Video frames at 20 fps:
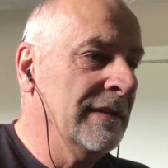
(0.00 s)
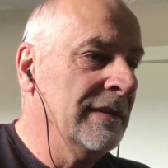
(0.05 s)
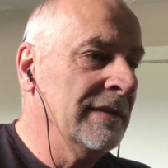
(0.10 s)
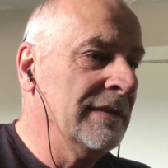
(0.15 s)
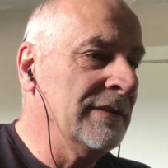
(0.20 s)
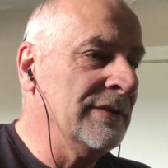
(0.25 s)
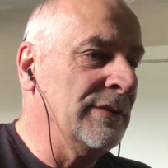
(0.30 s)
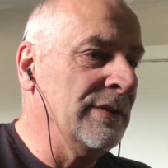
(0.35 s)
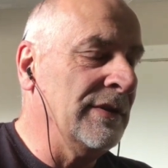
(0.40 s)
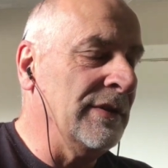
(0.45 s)

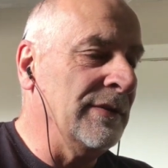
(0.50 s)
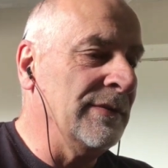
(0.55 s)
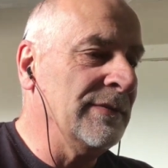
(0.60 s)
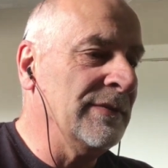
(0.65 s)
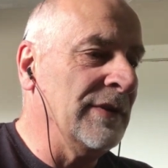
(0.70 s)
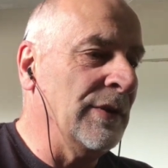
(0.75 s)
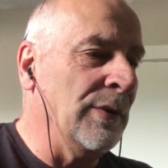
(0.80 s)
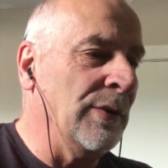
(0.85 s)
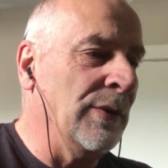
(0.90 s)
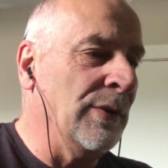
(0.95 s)

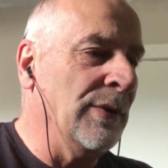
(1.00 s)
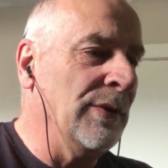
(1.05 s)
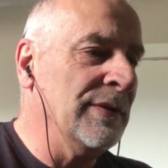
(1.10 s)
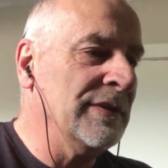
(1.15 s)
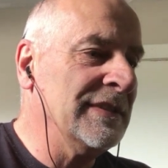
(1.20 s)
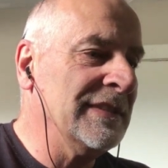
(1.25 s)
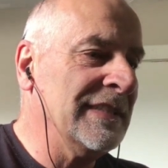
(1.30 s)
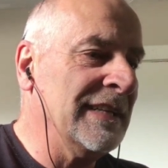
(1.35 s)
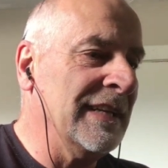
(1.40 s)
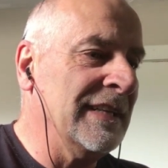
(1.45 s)
The
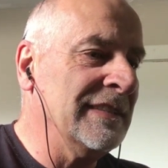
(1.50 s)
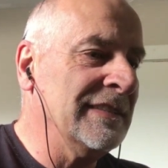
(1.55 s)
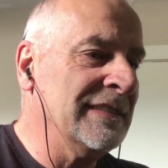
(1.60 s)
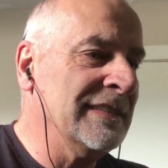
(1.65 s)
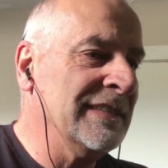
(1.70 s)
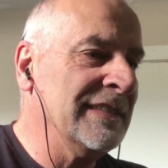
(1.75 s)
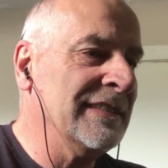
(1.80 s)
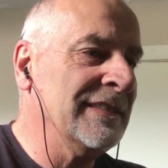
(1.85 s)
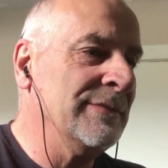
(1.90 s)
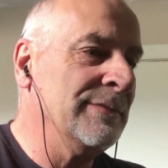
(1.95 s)
horse
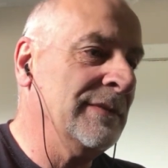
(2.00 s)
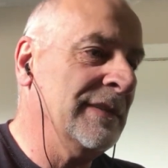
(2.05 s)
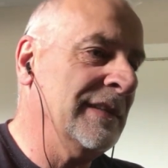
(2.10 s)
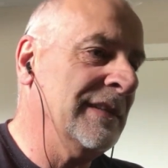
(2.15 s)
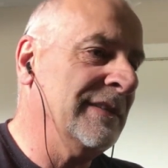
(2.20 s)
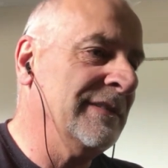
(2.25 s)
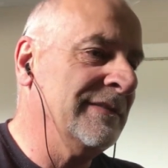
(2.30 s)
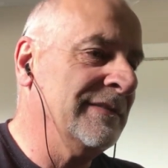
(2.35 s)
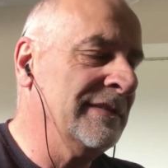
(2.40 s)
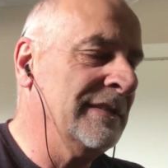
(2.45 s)
stance,
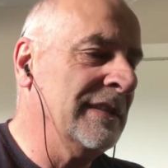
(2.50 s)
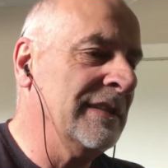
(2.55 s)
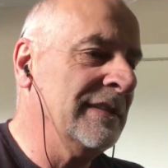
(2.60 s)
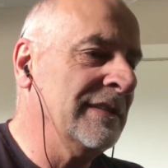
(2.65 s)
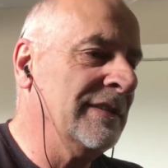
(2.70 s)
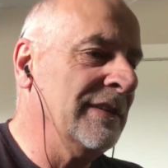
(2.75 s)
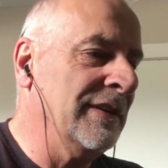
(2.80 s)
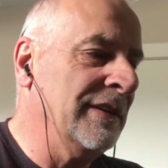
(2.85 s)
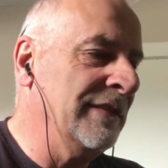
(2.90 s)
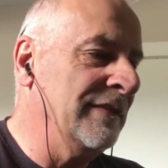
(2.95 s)
well, he's
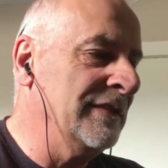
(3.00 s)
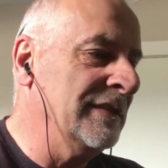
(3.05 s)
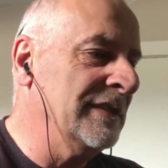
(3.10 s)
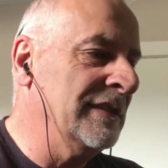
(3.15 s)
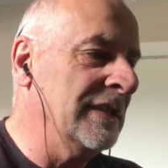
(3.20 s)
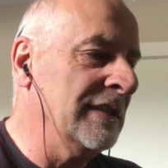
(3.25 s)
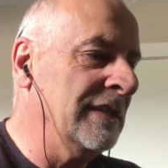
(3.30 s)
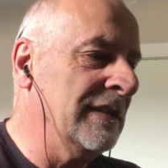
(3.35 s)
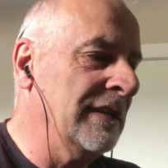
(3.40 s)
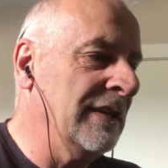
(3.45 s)
not even
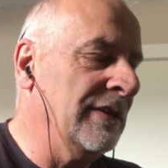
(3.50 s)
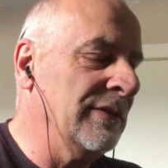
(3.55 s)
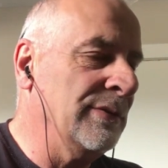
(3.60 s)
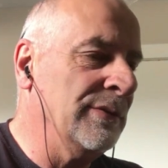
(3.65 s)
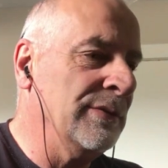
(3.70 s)
sitting in a